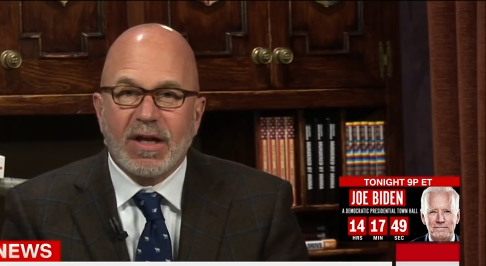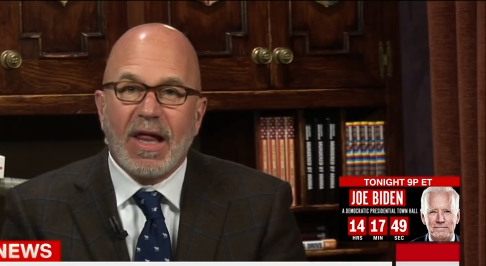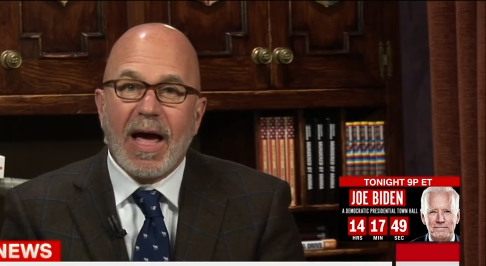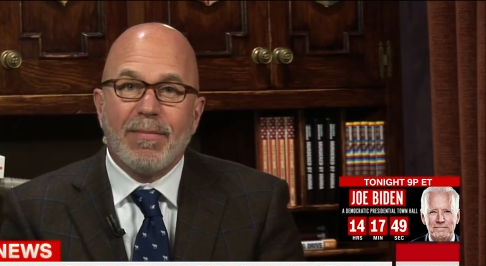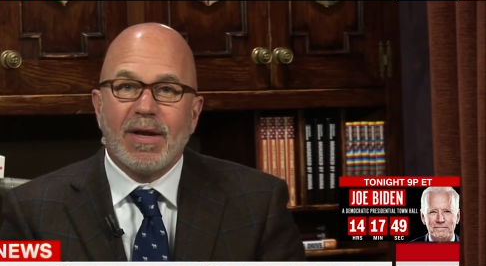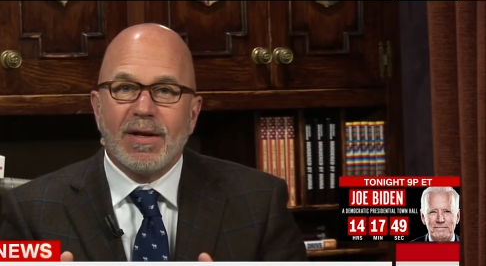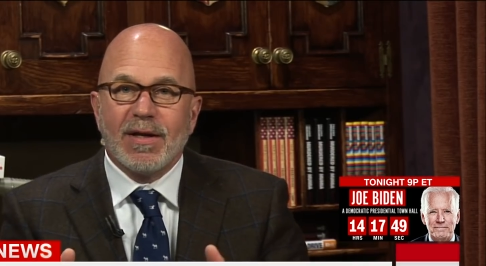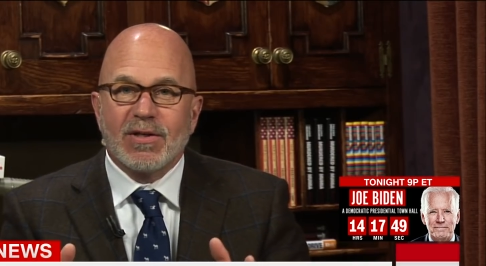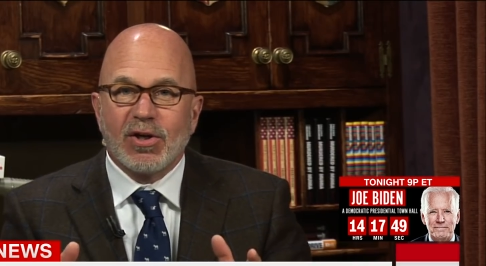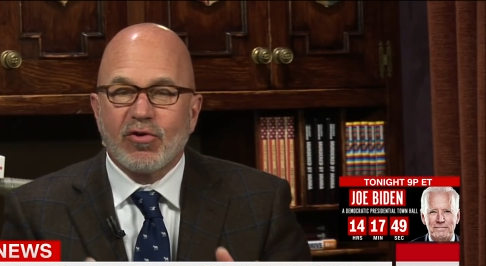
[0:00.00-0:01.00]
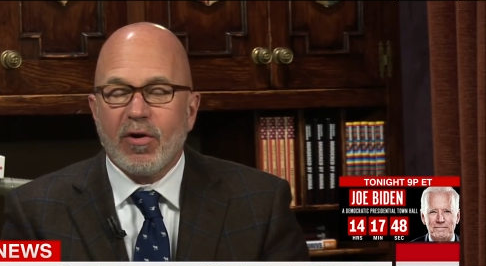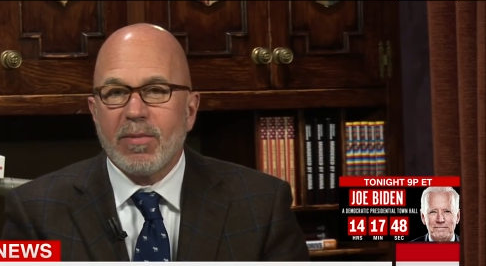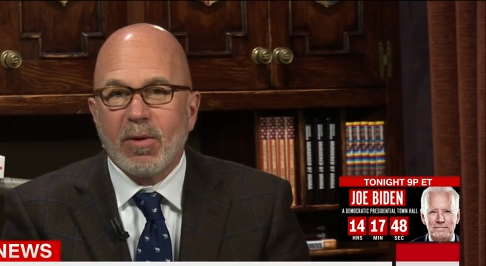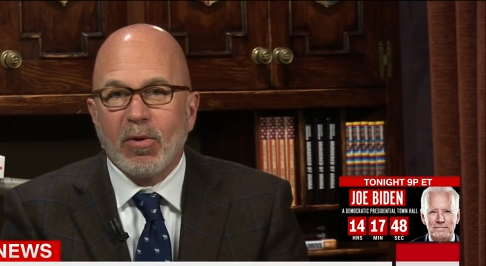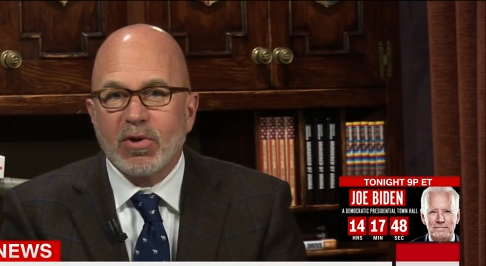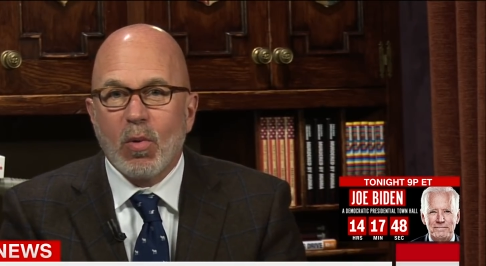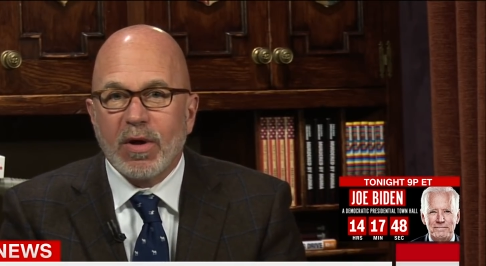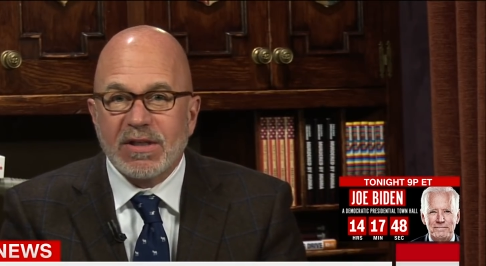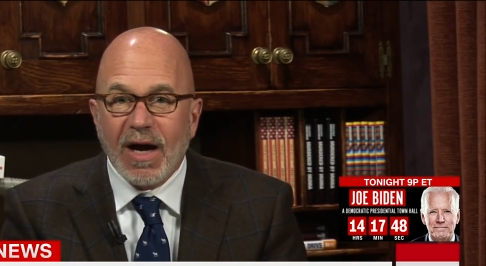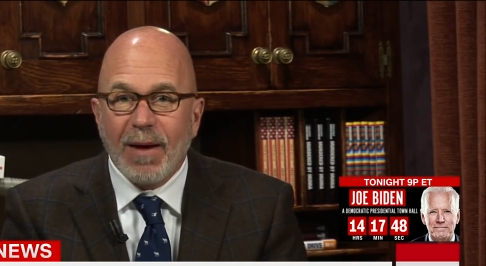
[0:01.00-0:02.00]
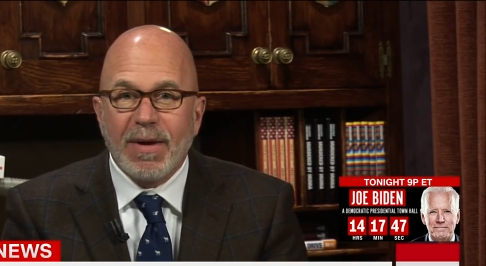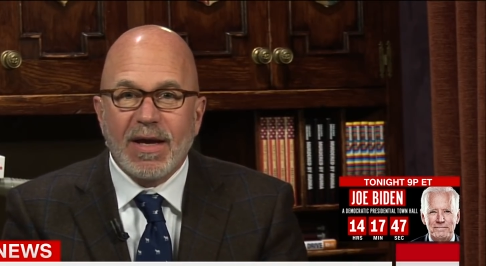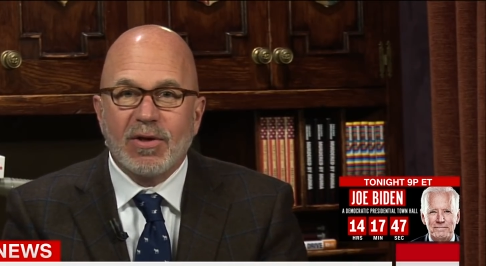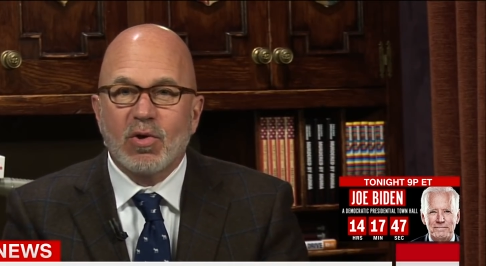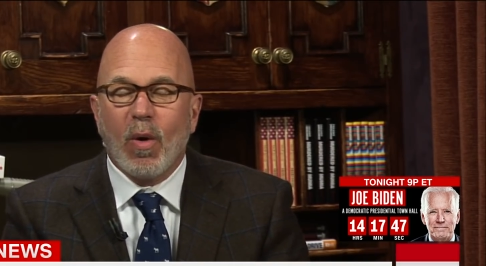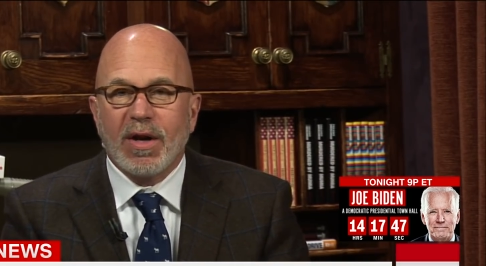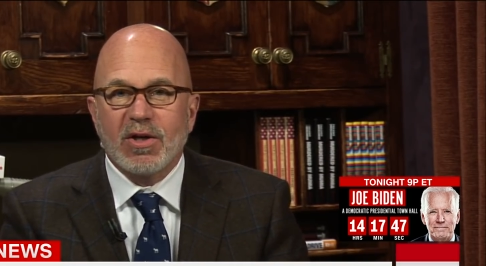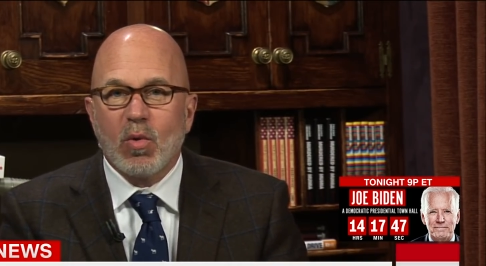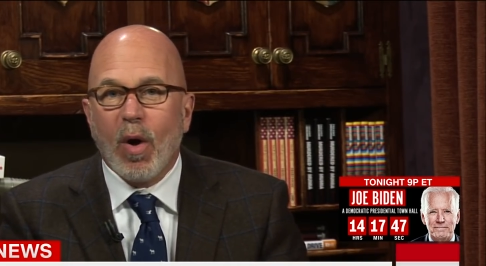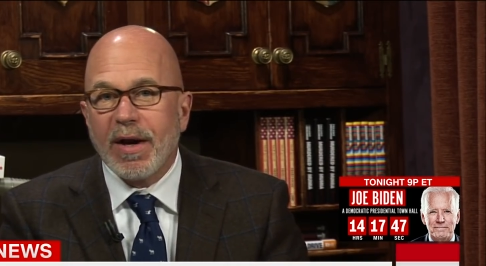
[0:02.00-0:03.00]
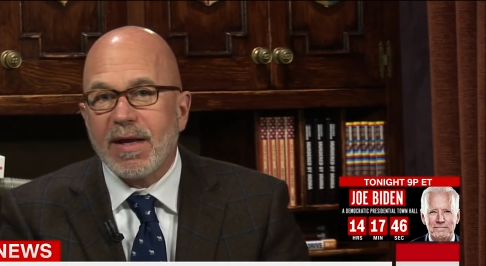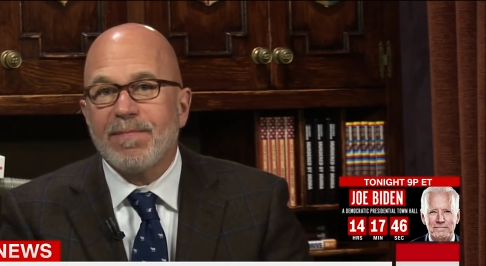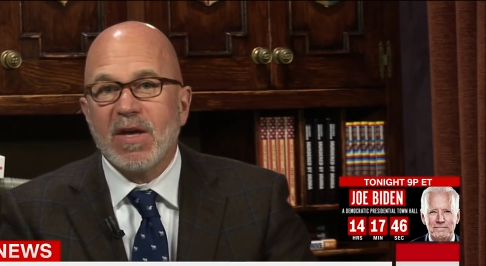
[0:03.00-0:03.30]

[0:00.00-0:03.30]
Speaker 1: the climate? Is it attributable to what's coming in 2020?